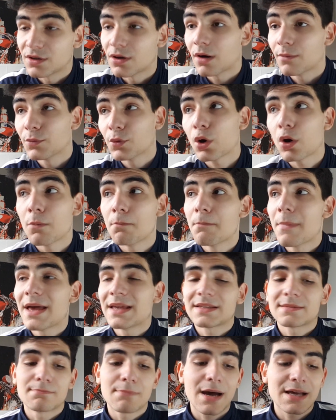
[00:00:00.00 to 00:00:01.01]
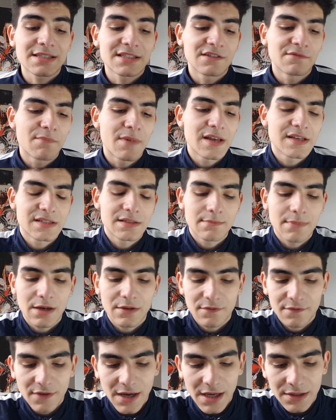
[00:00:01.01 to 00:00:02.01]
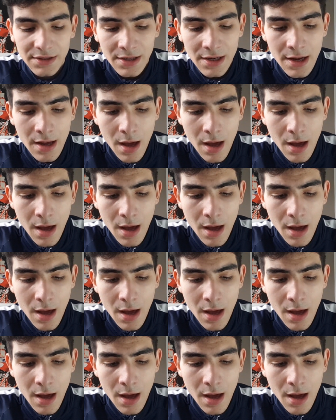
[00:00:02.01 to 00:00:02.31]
I'm not a massive Mason Mount fan,